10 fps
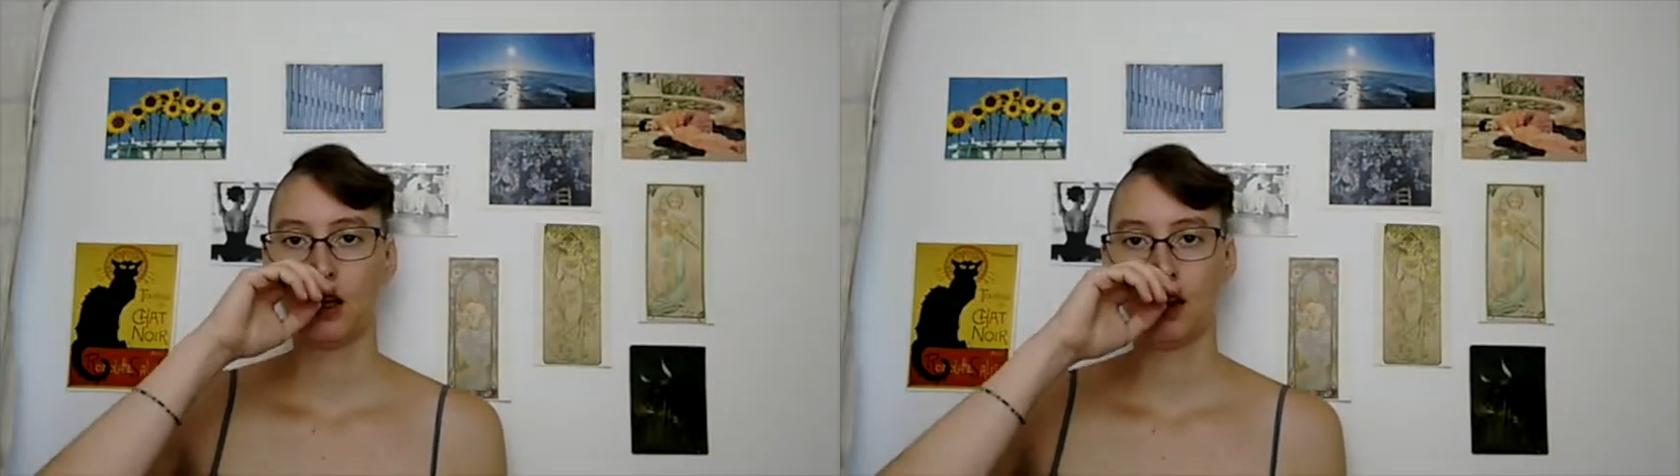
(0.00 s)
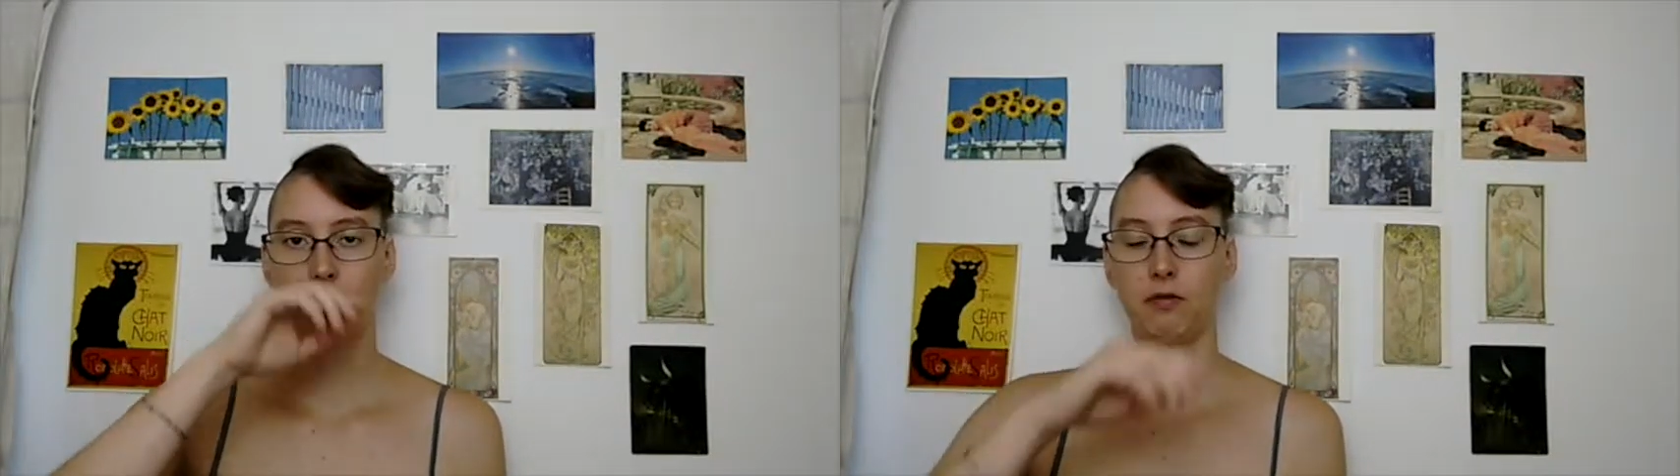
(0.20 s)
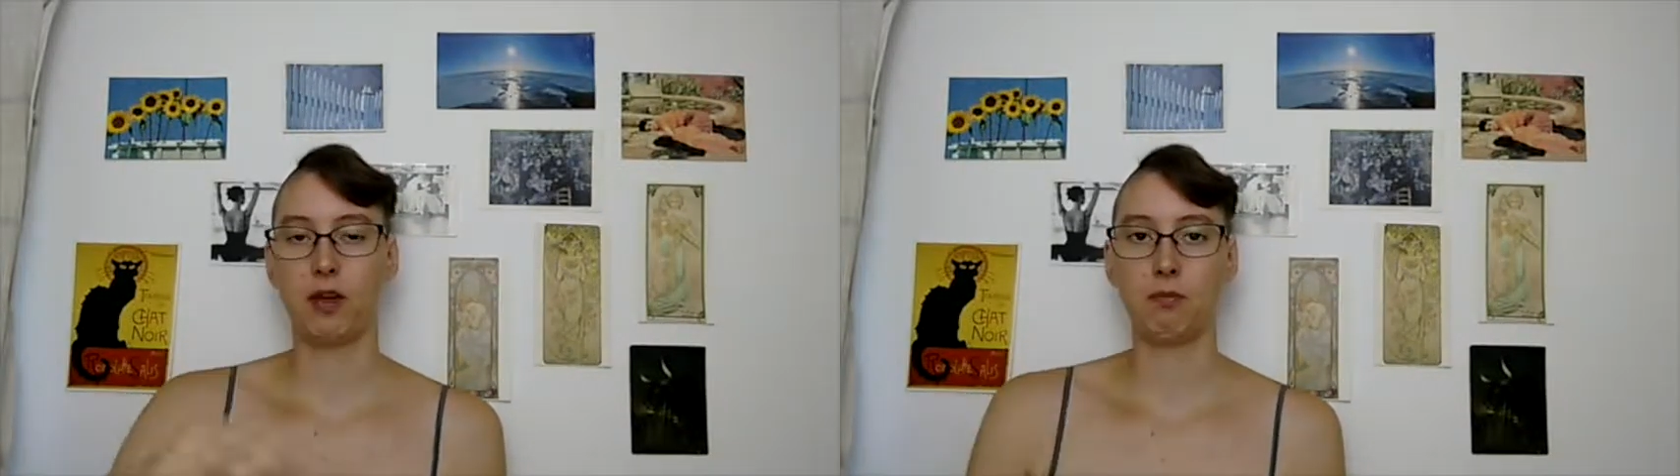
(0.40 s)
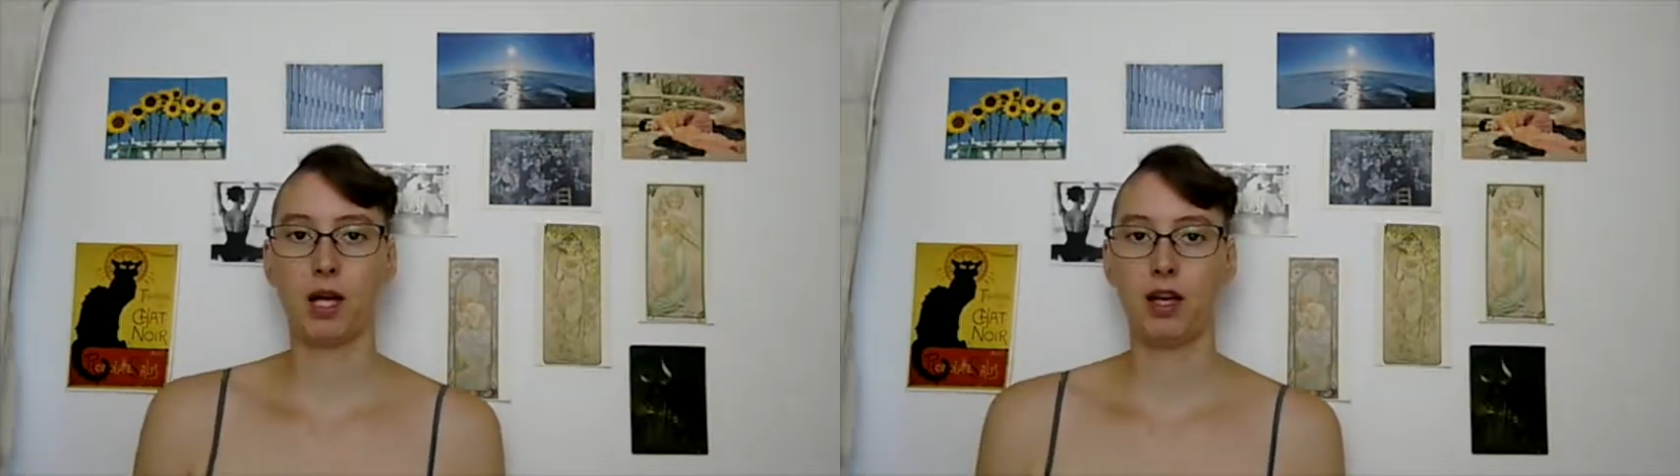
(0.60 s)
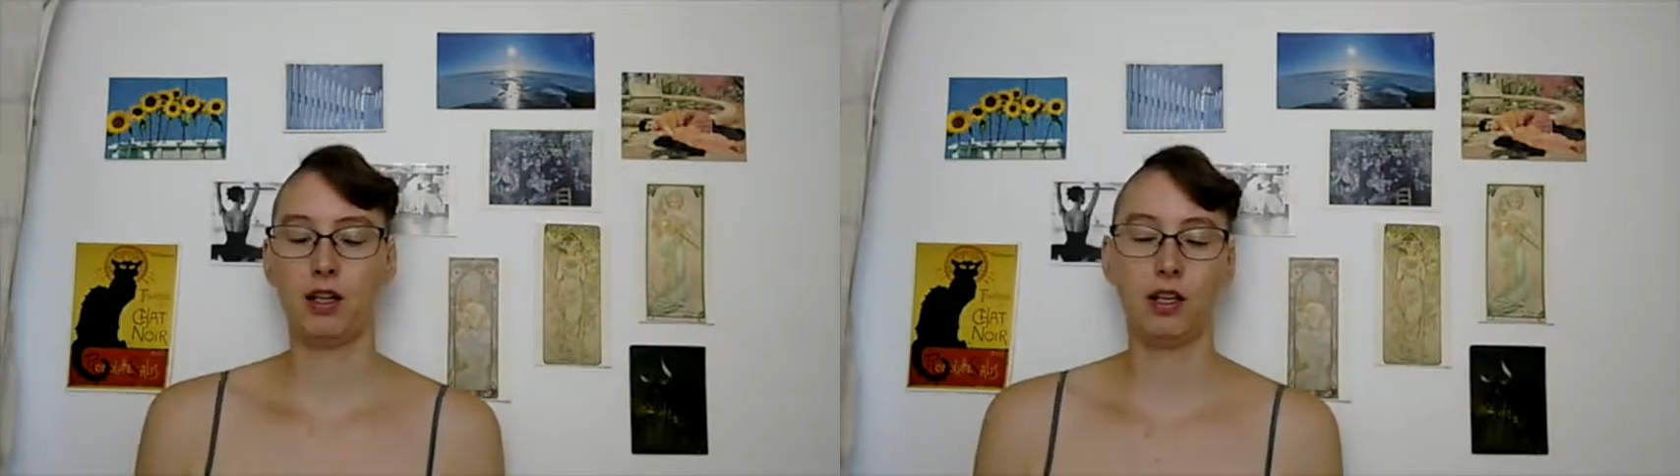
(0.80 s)
the
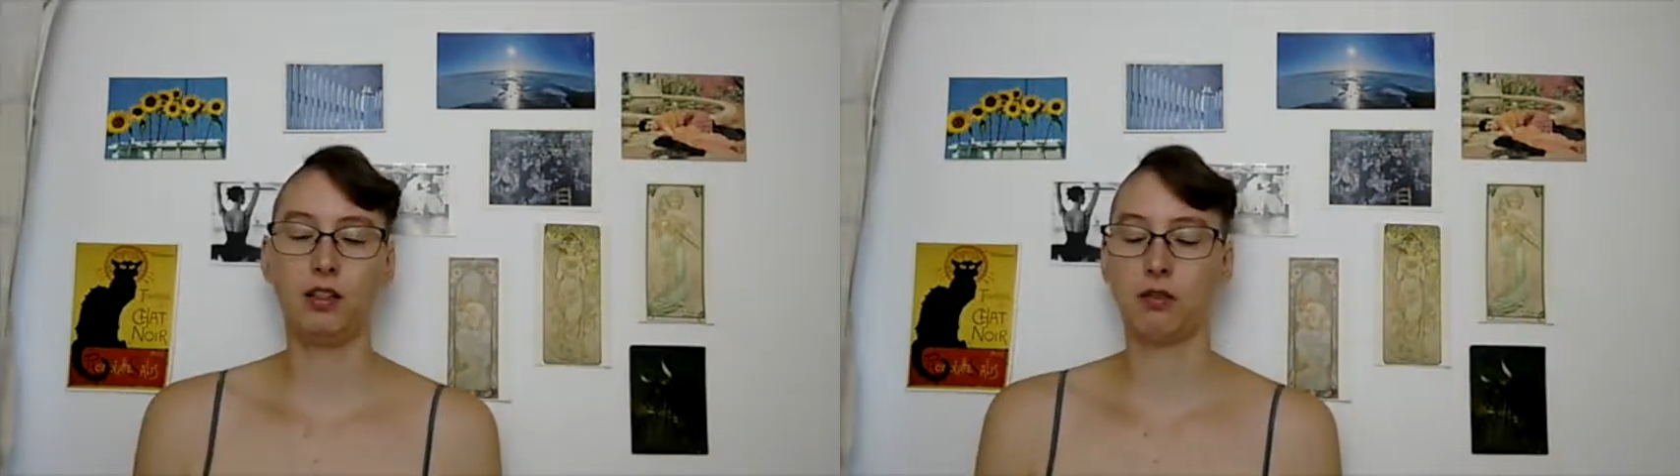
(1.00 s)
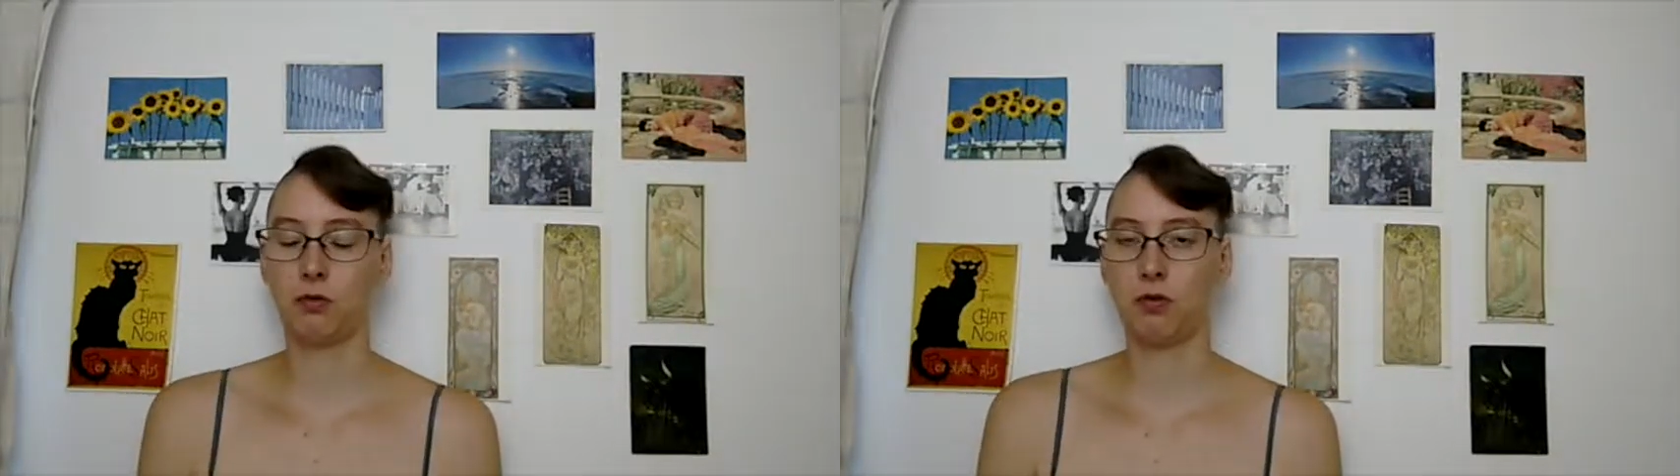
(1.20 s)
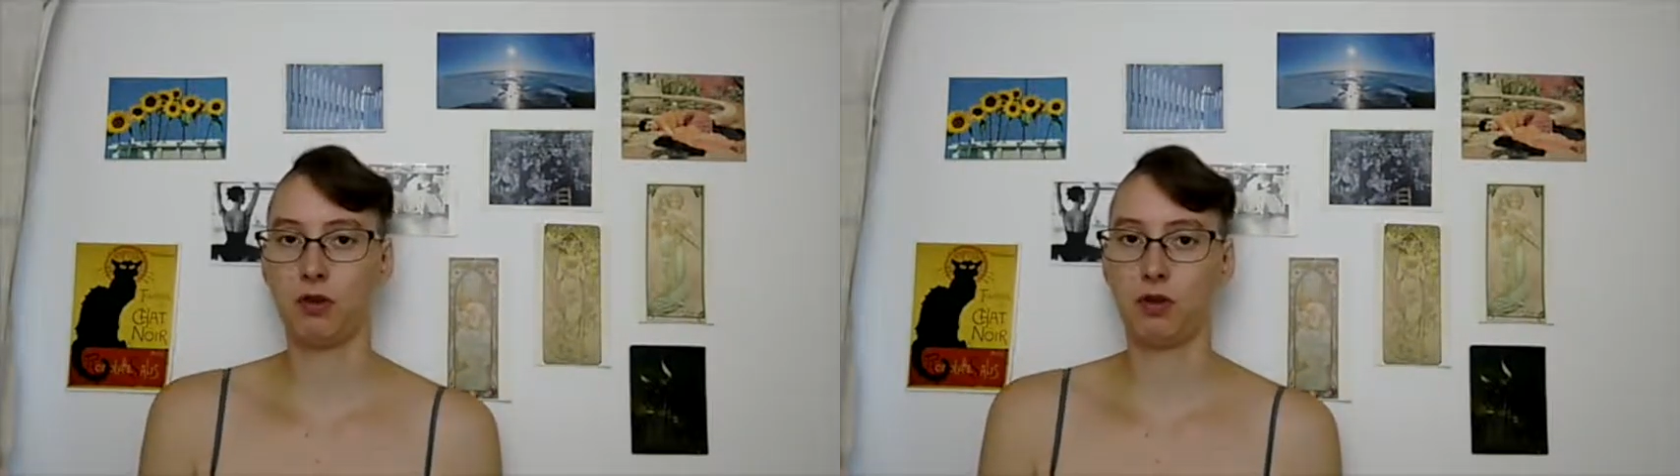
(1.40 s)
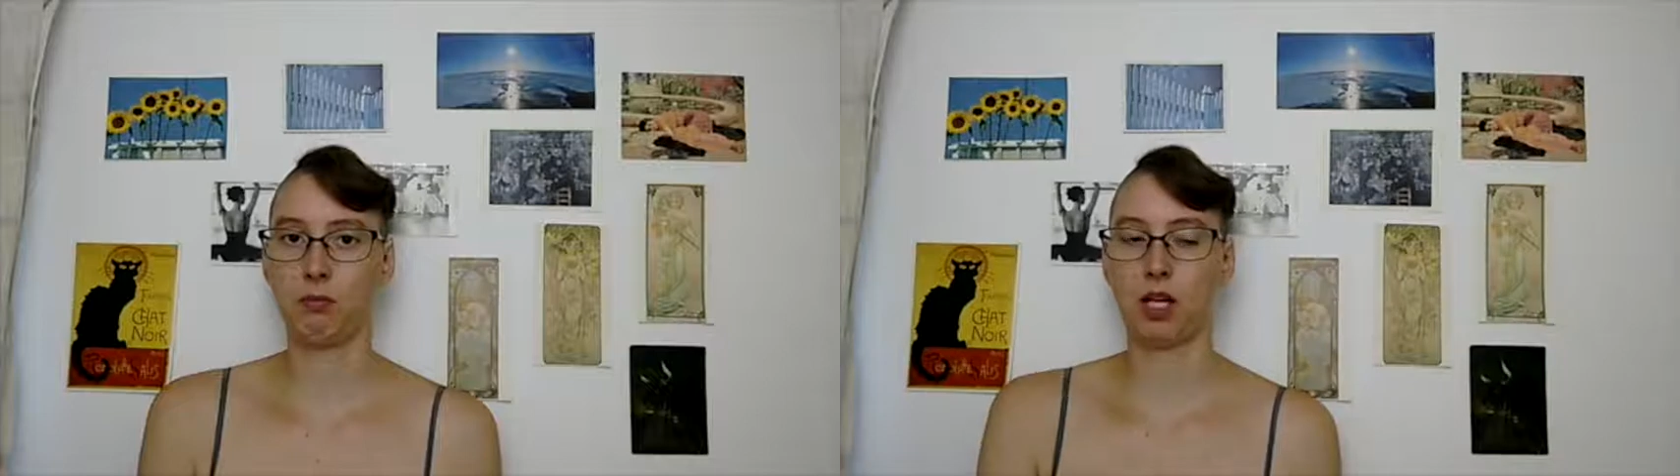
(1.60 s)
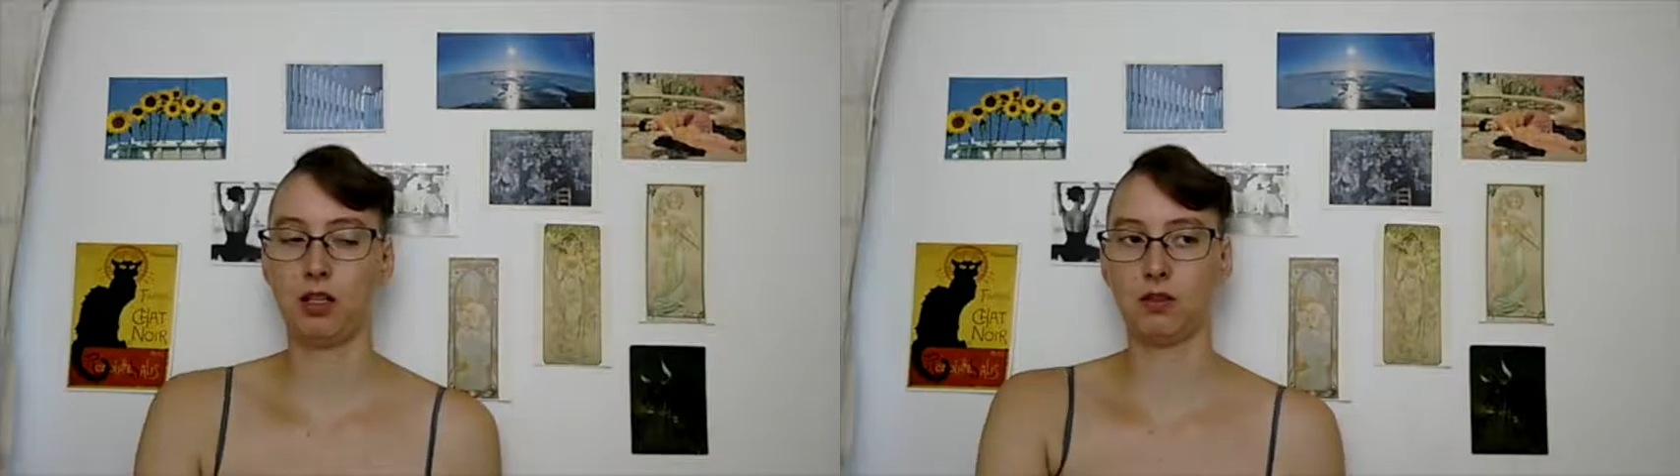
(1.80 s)
Interview with a Vampire.